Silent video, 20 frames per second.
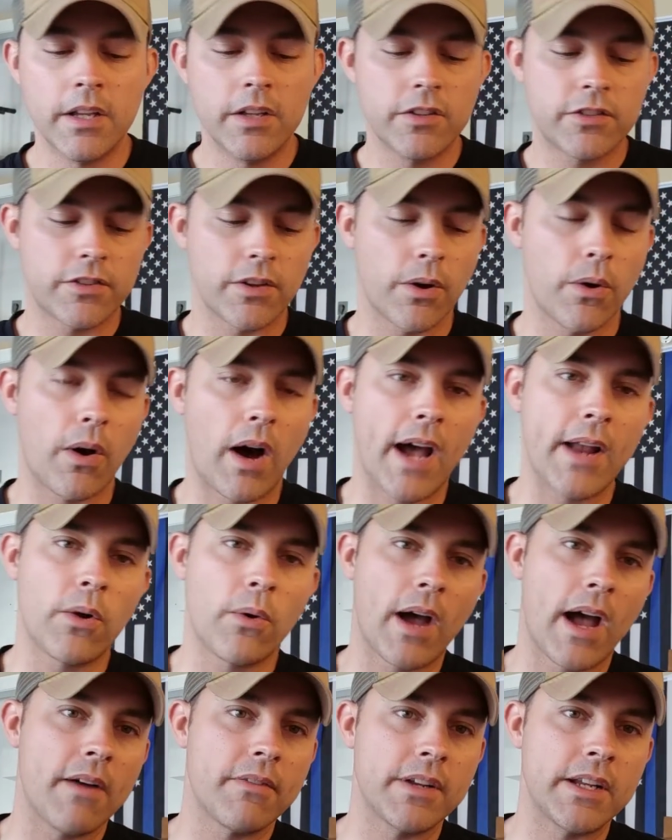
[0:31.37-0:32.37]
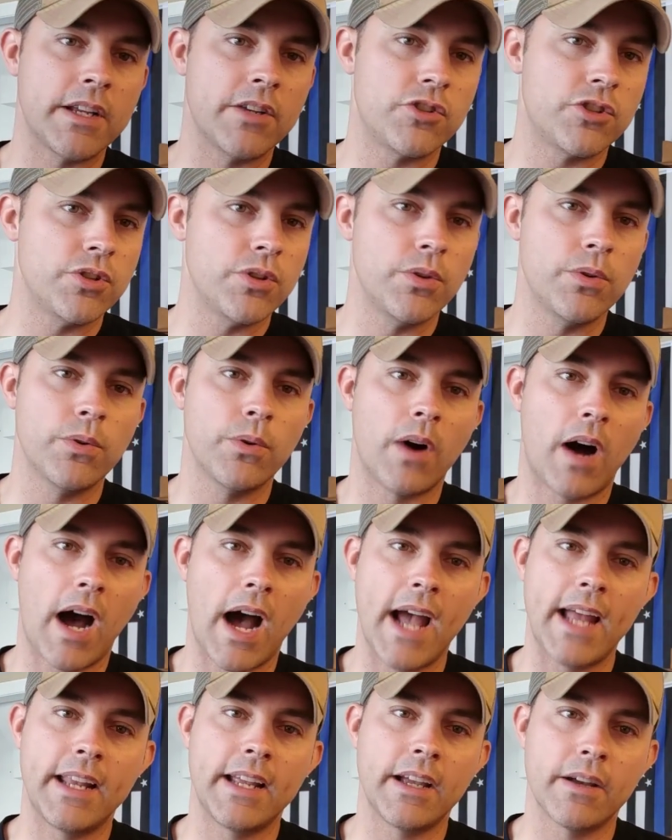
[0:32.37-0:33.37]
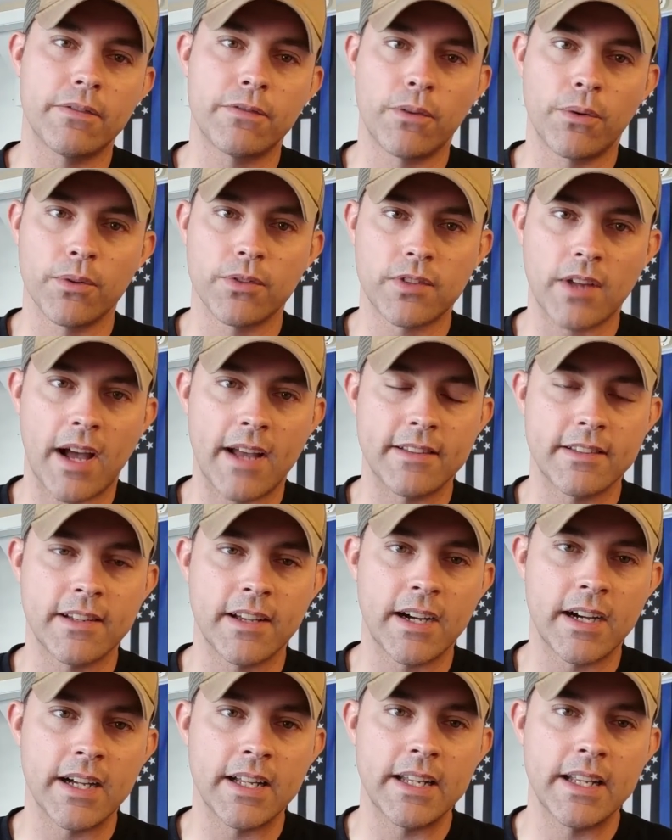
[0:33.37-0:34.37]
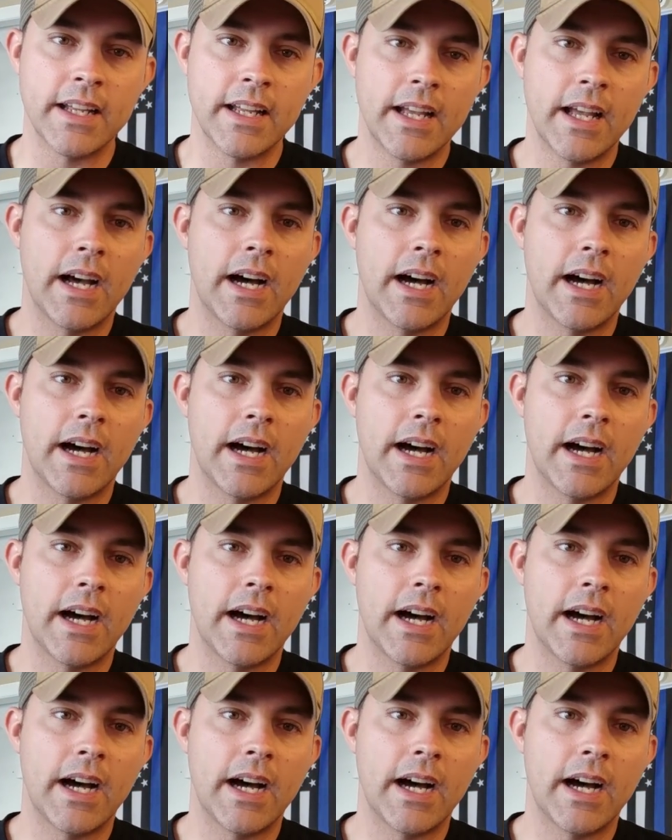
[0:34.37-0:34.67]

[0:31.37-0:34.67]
So I don't have an issue hiding a full-size gun.